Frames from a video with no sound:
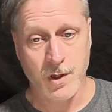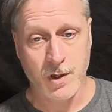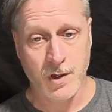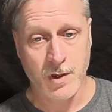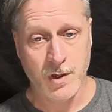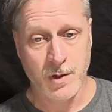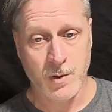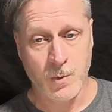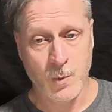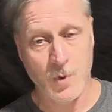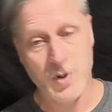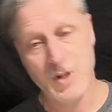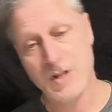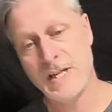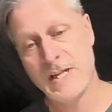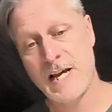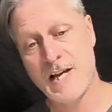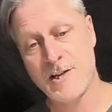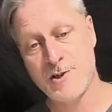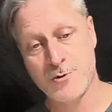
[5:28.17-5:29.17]
When the
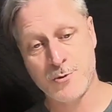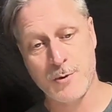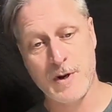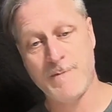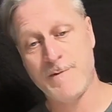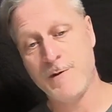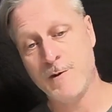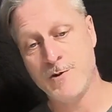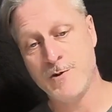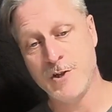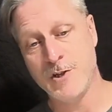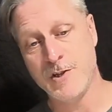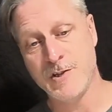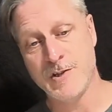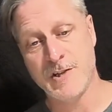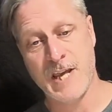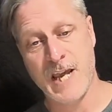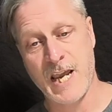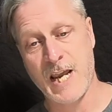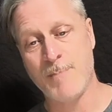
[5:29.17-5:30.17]
last refugees
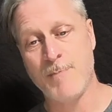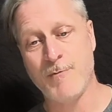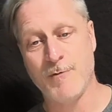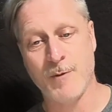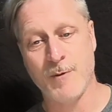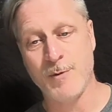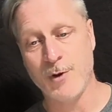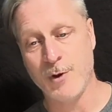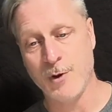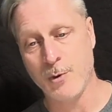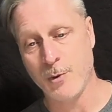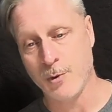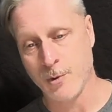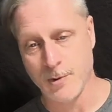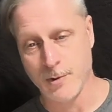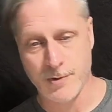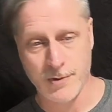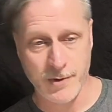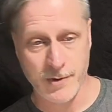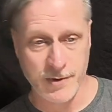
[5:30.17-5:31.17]
came from the
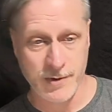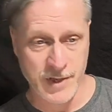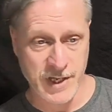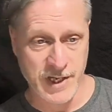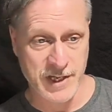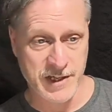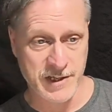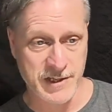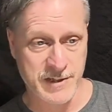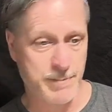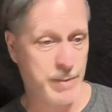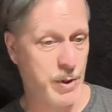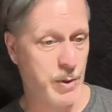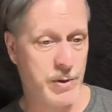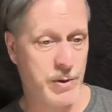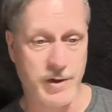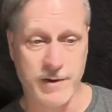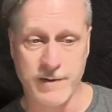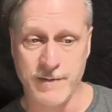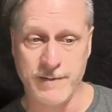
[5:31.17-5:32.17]
north, they spoke
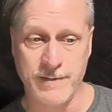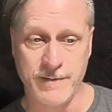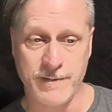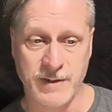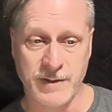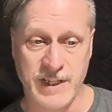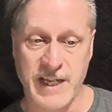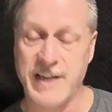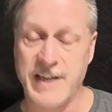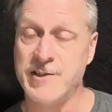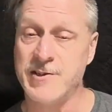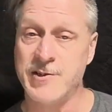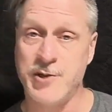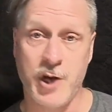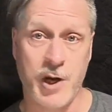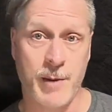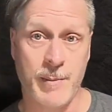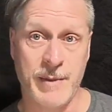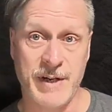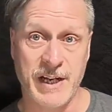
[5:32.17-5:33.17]
of lands
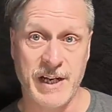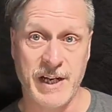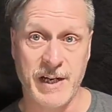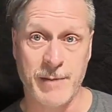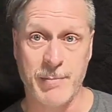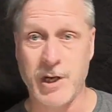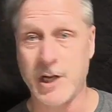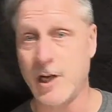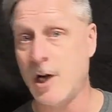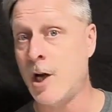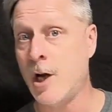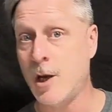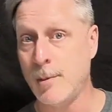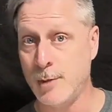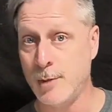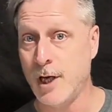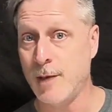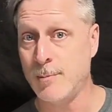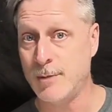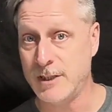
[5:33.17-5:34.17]
dominated by a
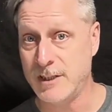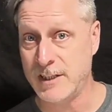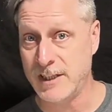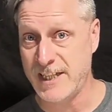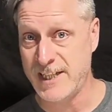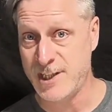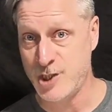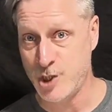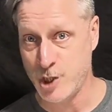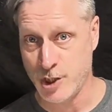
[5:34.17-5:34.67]
hobgoblin legion.